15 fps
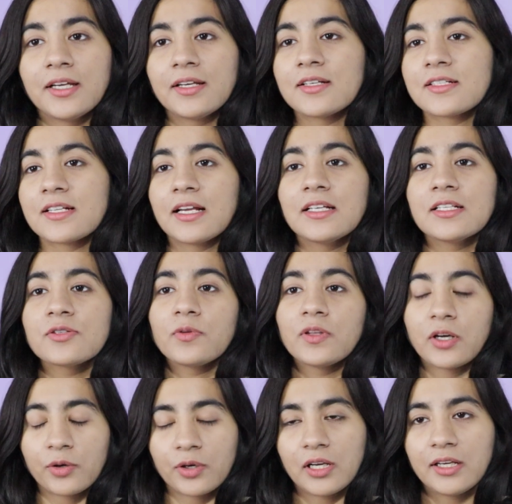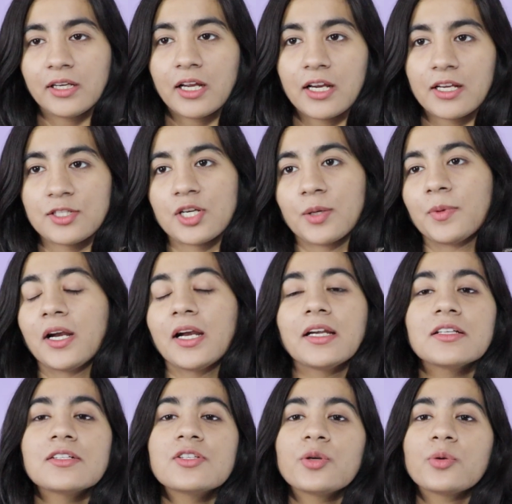data science without linear algebra.
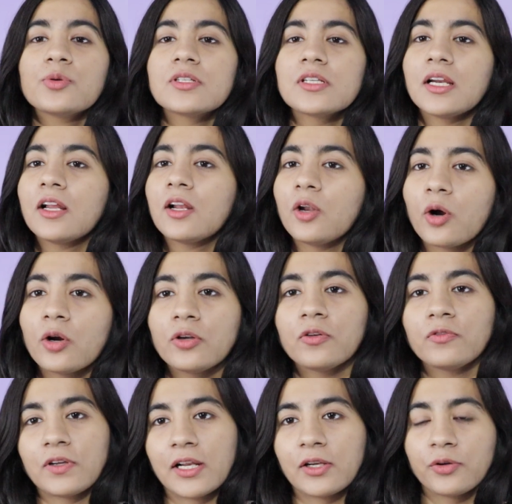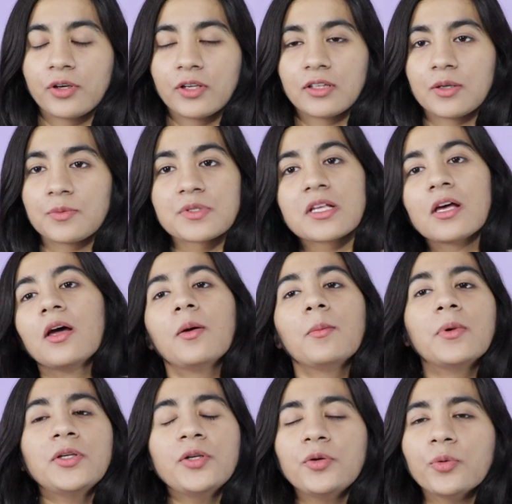It is used in a lot of algorithms,
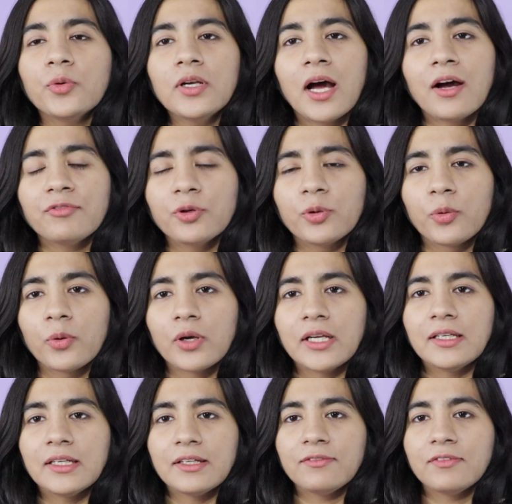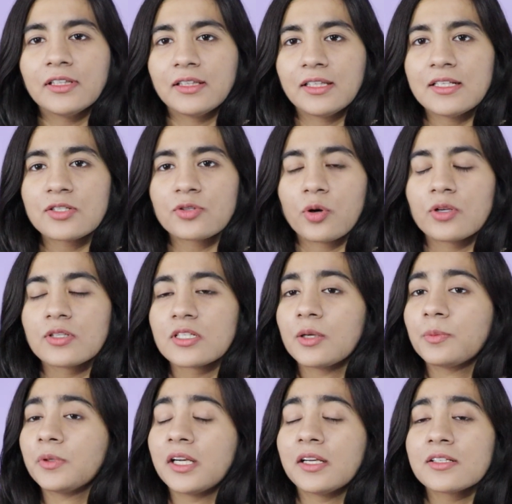but you don't have to go in deep with these
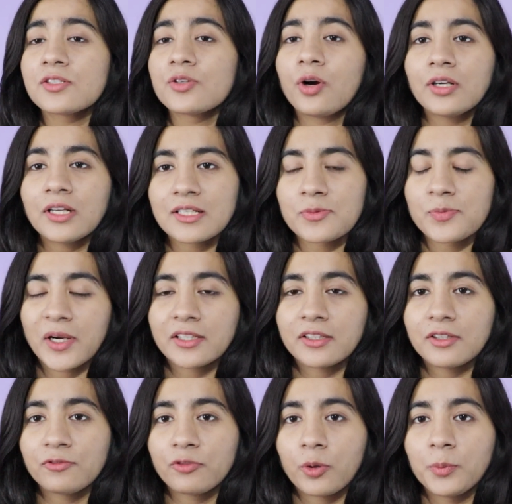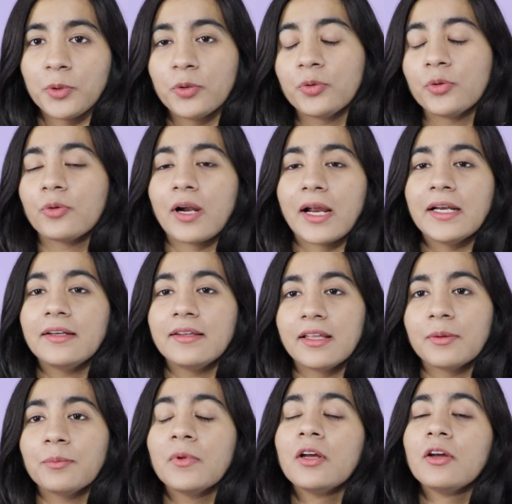concepts. It is not expected from you to write
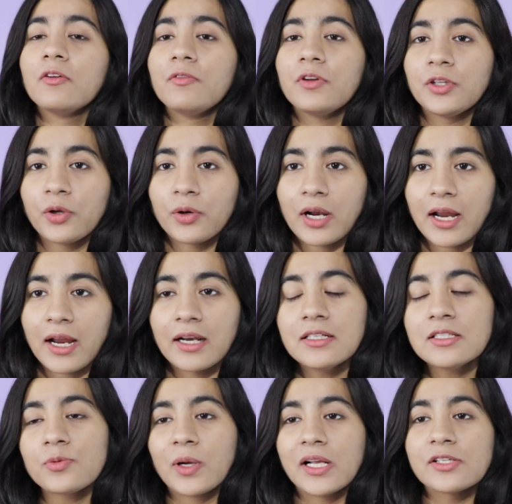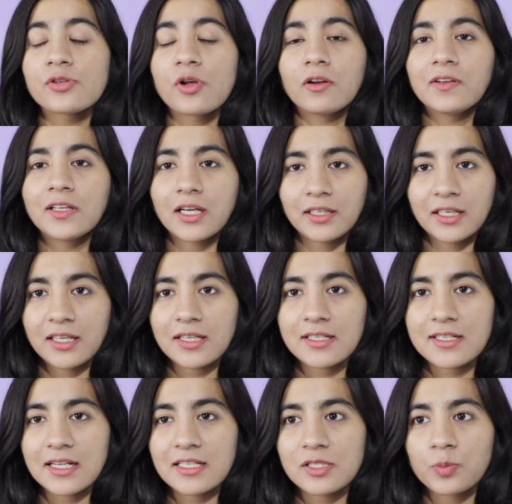them with your hands while solving a
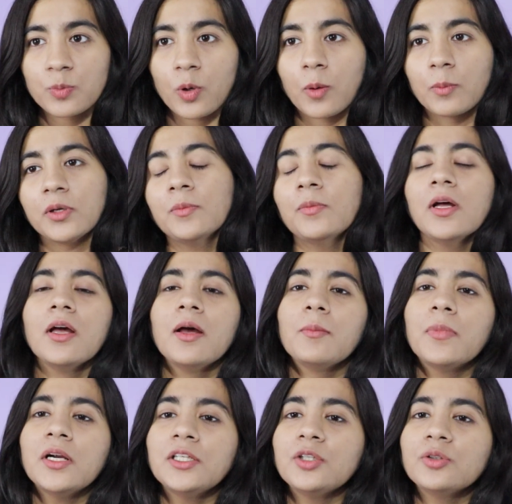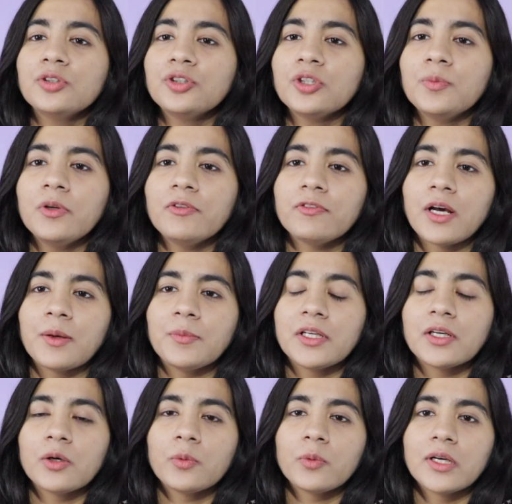data science problem, but you should be
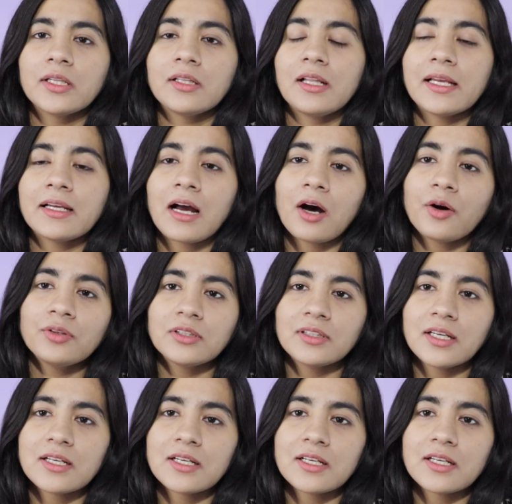familiar with like how the